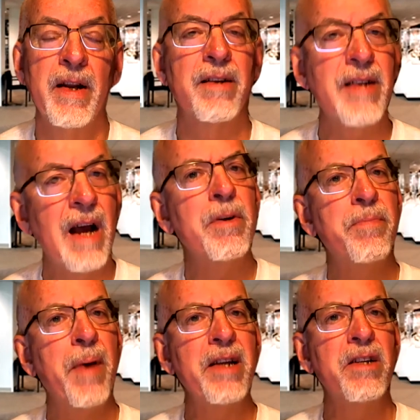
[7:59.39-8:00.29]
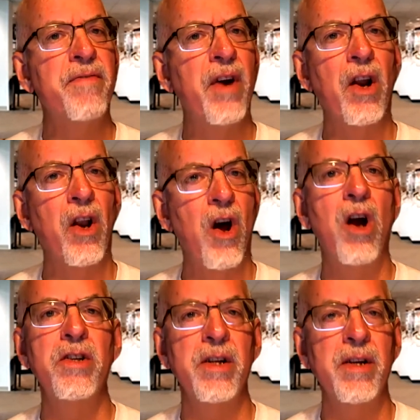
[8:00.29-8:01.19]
Now, cyberspace is very large and